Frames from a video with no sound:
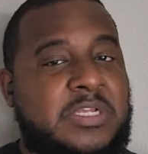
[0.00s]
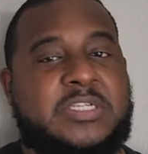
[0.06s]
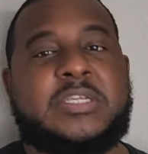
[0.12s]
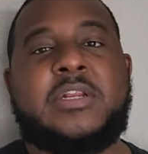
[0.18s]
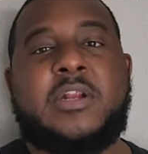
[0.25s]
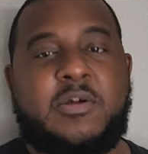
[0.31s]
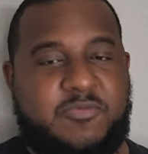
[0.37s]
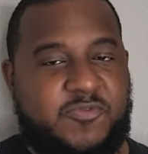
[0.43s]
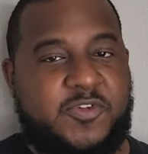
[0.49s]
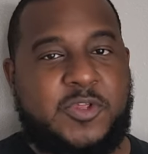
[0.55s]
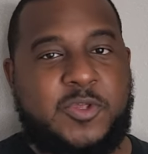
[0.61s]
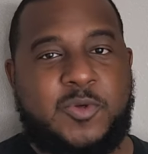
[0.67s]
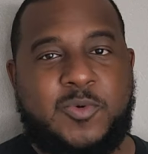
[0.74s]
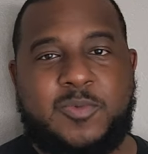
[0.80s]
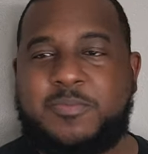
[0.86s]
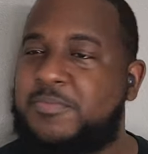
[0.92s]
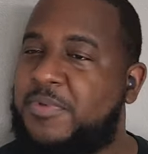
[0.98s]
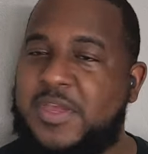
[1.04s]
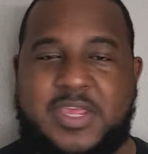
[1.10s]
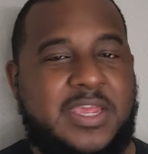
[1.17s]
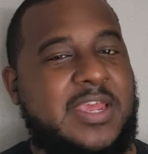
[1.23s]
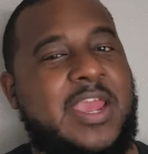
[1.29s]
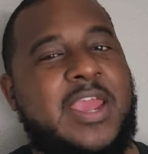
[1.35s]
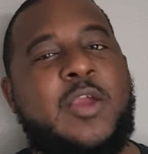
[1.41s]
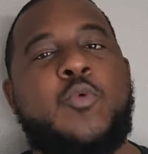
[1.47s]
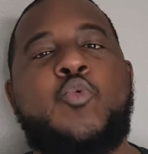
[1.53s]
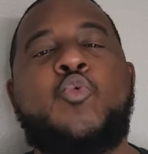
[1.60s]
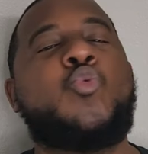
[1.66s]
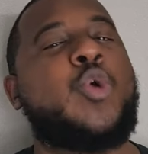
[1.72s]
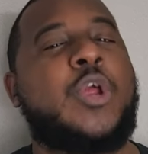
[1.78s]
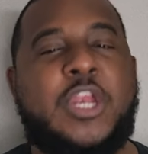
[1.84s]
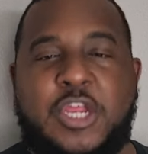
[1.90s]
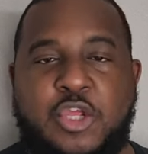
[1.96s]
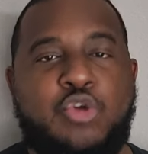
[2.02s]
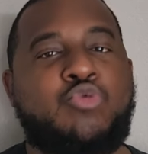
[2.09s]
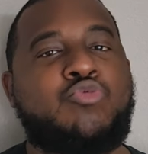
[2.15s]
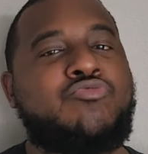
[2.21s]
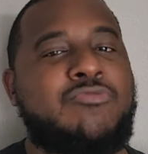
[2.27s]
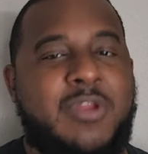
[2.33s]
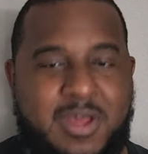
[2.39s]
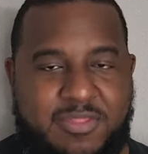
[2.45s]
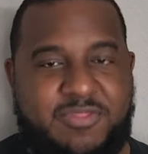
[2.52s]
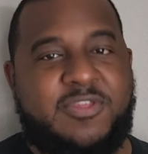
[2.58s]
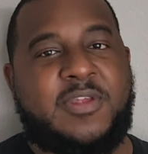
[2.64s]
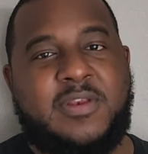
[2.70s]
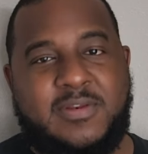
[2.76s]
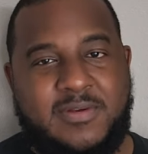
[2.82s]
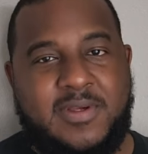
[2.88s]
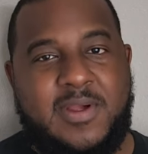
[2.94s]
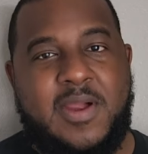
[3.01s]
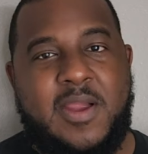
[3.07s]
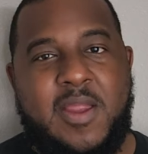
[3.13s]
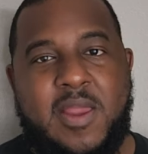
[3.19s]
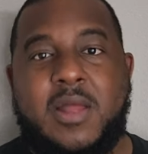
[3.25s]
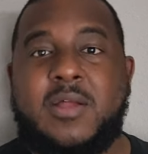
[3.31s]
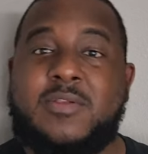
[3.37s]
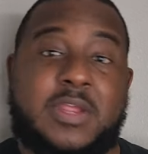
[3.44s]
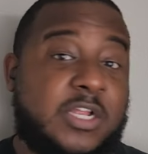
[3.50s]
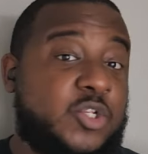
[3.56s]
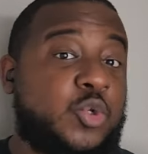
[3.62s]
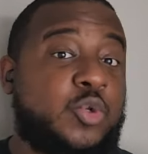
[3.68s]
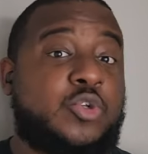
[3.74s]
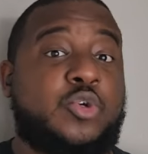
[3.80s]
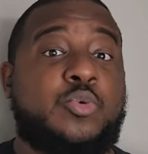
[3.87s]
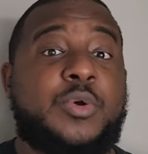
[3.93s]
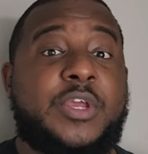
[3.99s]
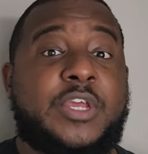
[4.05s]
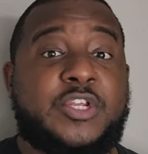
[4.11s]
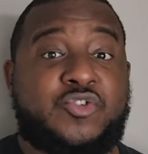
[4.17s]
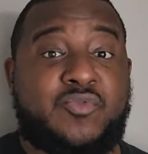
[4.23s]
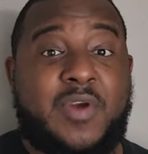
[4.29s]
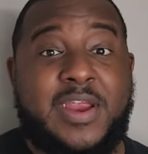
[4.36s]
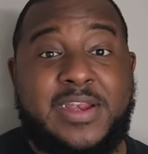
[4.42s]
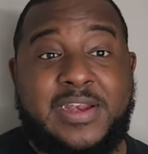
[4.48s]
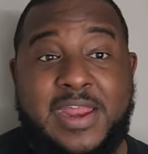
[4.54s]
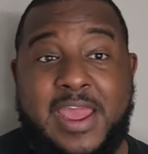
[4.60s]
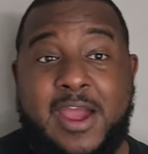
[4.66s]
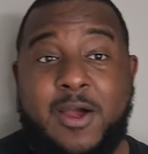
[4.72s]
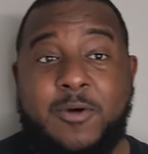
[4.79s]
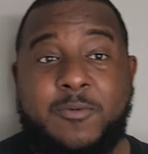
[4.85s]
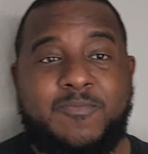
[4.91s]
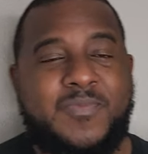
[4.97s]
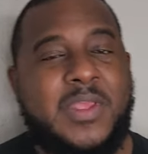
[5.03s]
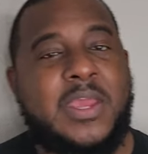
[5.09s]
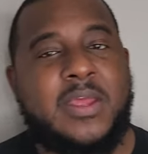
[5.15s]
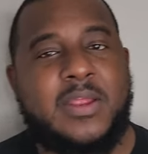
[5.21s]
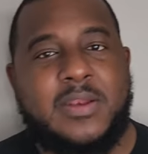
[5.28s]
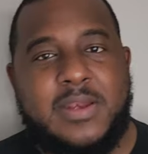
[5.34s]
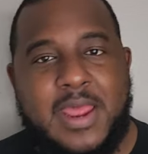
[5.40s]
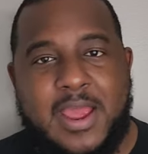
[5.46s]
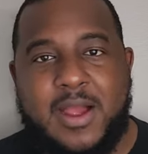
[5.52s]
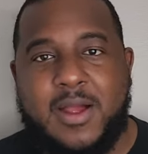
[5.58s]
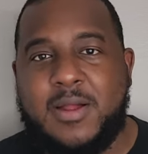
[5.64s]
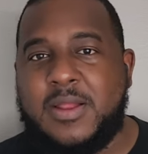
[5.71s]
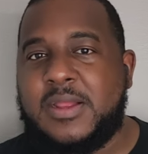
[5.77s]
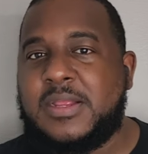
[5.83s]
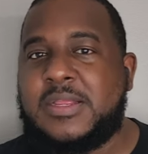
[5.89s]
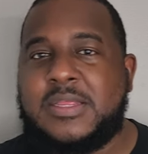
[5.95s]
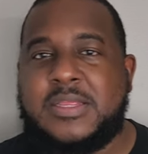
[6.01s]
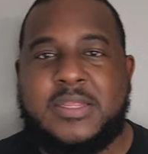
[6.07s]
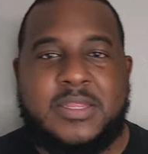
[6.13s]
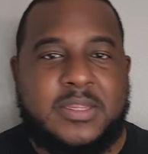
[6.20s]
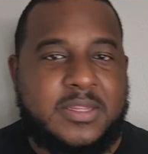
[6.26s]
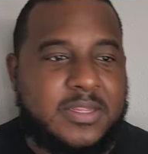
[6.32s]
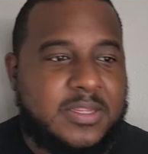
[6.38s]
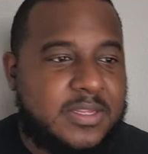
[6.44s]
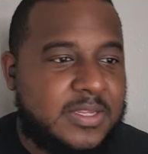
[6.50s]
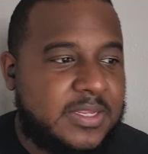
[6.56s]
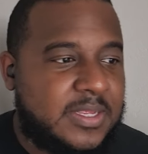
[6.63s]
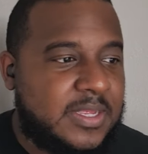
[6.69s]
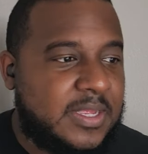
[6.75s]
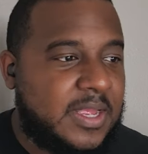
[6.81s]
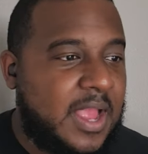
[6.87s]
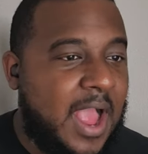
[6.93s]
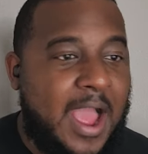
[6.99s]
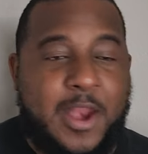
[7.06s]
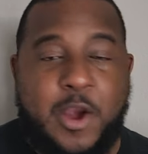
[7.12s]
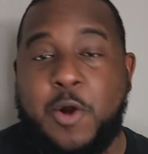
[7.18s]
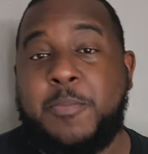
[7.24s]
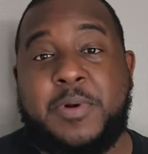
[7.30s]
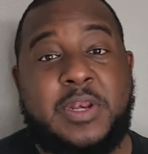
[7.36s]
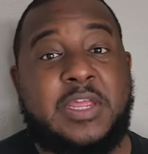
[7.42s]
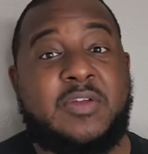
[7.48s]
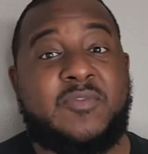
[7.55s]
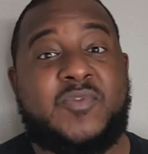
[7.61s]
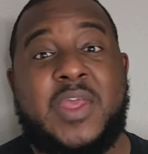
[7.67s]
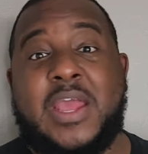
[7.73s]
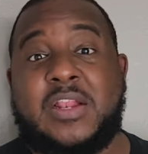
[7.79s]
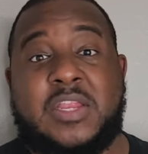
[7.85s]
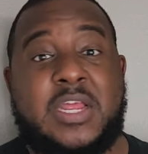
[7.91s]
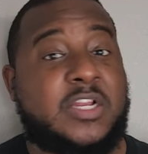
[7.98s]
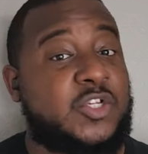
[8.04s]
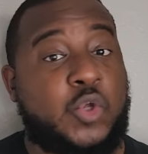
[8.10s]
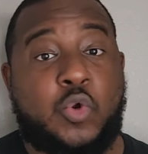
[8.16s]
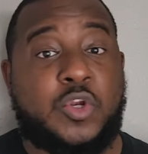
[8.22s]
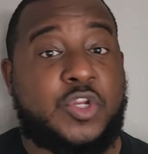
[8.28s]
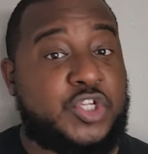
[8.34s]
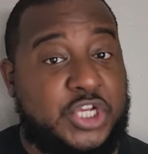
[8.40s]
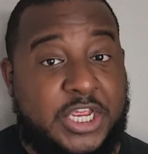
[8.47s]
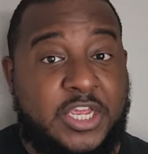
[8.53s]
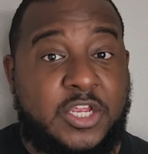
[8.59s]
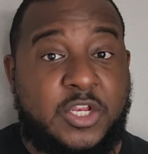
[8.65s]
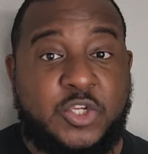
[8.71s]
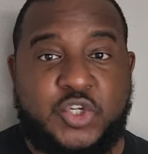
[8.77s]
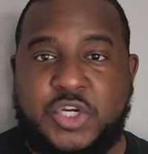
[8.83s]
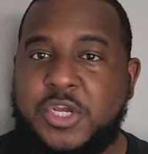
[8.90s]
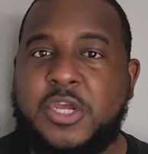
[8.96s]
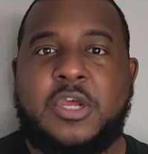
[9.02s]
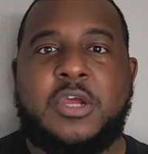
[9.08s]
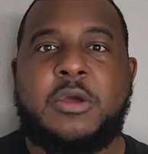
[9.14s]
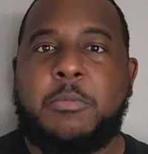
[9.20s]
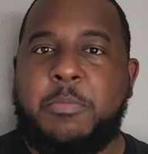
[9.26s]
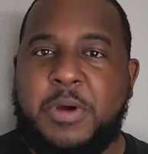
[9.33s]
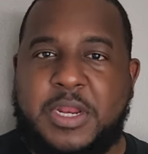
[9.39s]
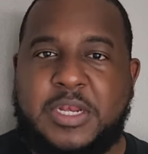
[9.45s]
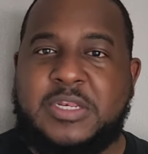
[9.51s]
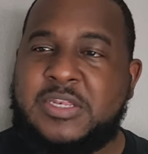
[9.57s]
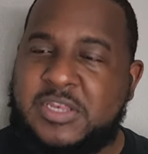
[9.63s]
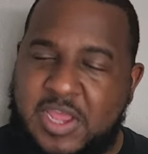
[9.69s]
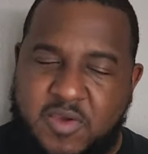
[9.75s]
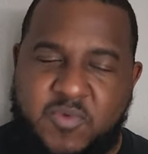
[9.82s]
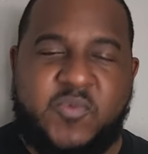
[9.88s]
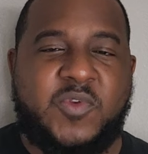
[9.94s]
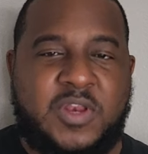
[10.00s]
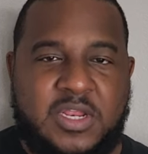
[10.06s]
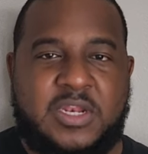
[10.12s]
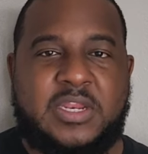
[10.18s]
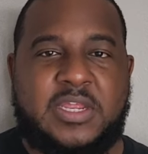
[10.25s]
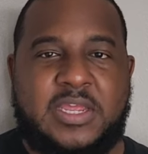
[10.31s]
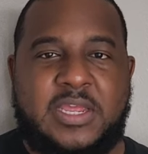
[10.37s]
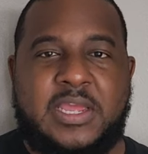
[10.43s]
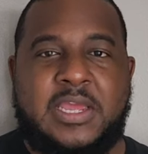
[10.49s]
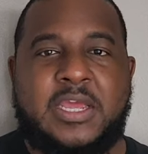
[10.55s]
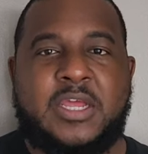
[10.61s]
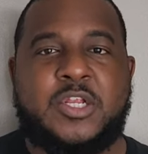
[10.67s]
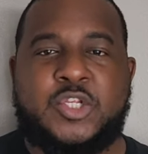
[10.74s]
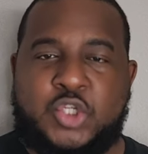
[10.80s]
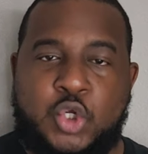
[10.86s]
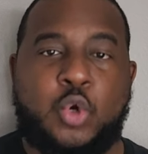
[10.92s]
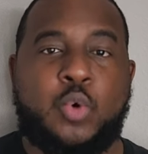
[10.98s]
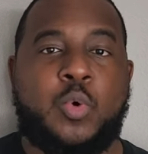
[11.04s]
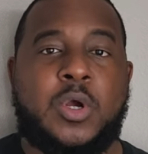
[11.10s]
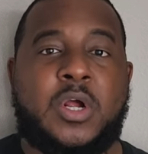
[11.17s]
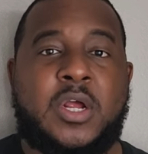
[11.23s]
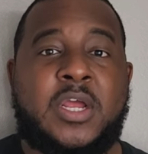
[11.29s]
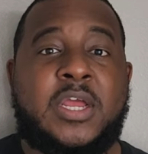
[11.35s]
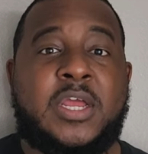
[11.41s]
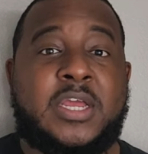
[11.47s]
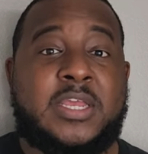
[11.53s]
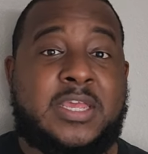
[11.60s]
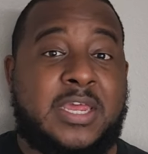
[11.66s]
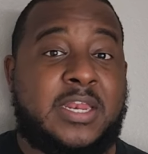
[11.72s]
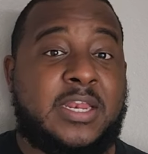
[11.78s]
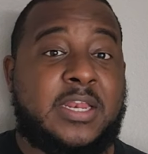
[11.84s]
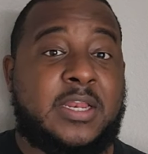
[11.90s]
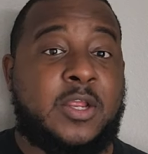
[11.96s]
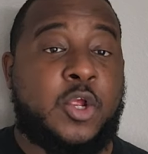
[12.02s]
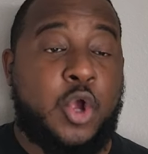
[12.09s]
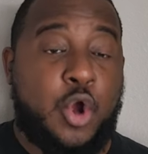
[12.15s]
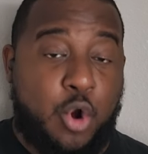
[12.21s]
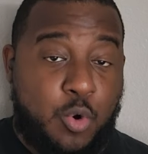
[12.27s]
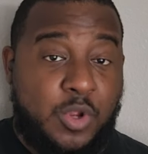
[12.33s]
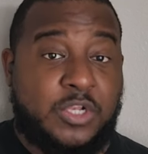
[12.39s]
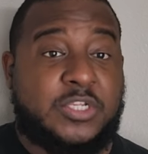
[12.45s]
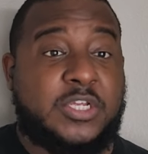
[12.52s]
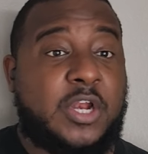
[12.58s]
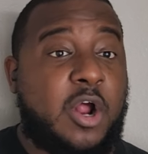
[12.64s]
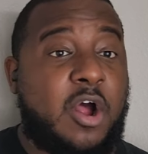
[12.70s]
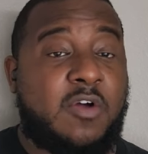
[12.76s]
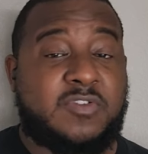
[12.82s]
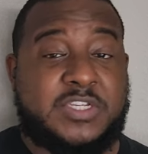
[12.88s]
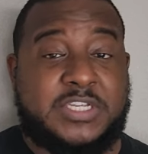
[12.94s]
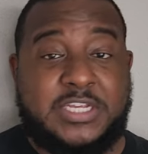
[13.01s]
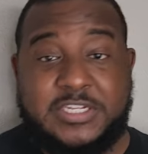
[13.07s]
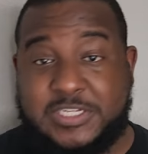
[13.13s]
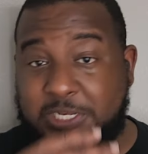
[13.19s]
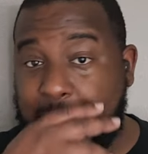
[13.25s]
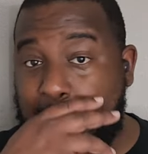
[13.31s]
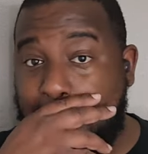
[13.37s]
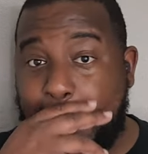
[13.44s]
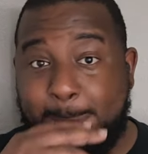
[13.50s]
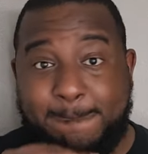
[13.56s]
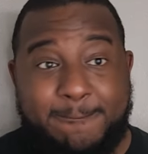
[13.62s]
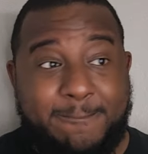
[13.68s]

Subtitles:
mess it up for you. But he ain't winning you nothing. That's what Tua is right now. Now, I don't believe that that's going to change. But definitely, Tua can go into the offseason,